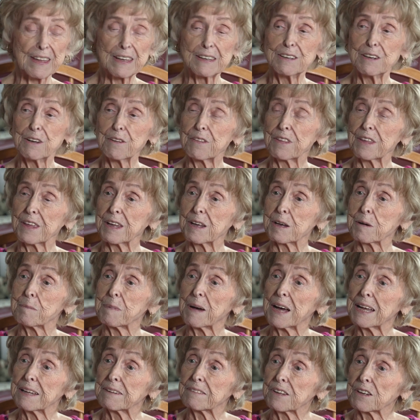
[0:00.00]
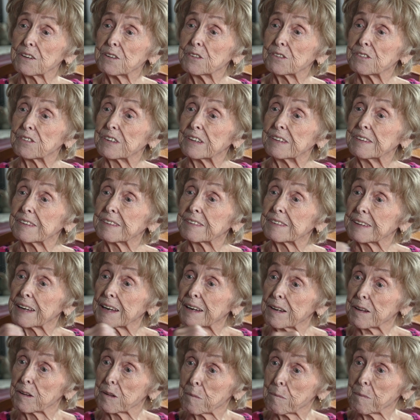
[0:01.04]
then you think about those instead
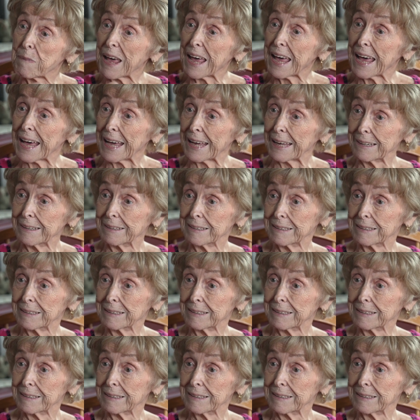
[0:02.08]
of the bad.